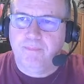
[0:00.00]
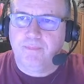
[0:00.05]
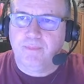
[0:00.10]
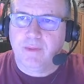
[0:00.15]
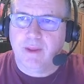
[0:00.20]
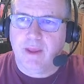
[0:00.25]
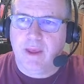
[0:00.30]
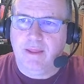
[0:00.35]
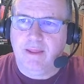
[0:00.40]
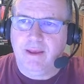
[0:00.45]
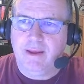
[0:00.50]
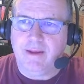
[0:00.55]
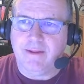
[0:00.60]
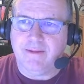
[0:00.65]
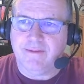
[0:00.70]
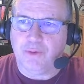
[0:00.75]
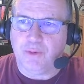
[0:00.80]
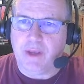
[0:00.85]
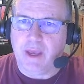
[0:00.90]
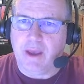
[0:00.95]
I think
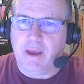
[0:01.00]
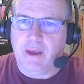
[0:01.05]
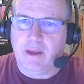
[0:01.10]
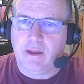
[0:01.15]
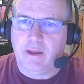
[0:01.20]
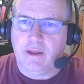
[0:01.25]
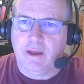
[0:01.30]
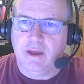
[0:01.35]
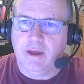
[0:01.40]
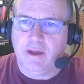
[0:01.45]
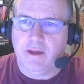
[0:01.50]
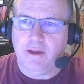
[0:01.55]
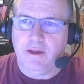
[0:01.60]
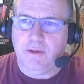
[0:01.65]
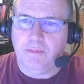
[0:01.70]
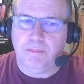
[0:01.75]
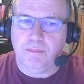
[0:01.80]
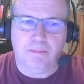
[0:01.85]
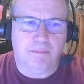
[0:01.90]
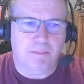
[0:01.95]
it's okay.
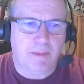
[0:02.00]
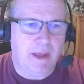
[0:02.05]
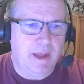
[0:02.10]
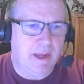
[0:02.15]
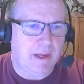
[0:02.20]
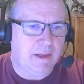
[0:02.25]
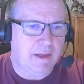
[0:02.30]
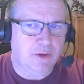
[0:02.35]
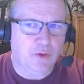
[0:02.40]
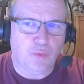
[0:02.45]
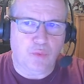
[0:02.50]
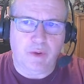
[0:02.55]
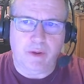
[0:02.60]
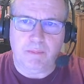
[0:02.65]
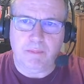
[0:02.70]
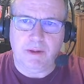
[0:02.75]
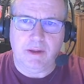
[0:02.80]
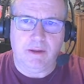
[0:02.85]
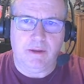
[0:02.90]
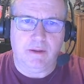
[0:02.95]
And
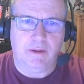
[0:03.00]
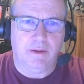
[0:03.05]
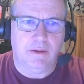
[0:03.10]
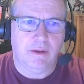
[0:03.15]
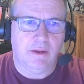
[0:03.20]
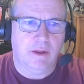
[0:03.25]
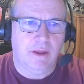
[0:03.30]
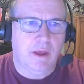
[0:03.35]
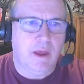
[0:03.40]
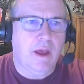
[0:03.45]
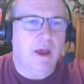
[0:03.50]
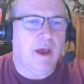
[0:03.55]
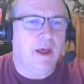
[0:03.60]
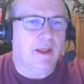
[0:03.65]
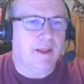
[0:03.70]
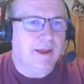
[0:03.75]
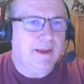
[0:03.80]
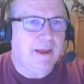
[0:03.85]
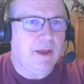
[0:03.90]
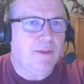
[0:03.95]
equipment. I
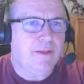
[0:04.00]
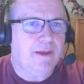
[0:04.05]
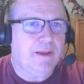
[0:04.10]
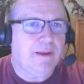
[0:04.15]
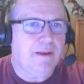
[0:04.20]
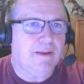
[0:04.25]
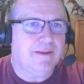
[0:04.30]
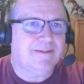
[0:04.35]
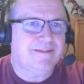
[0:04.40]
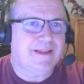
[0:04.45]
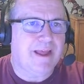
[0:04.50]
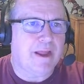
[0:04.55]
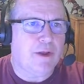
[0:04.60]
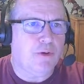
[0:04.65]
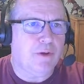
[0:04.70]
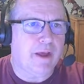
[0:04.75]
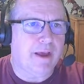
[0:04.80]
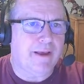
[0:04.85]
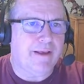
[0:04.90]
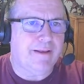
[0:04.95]
like how they
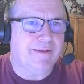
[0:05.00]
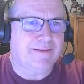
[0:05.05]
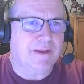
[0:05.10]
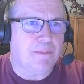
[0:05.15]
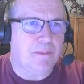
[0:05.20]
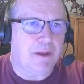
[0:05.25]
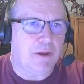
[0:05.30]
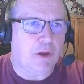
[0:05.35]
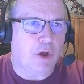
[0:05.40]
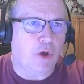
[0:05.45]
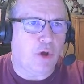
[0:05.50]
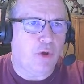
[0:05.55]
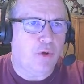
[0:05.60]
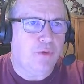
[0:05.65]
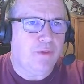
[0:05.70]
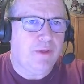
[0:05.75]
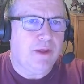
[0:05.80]
standardized and made all the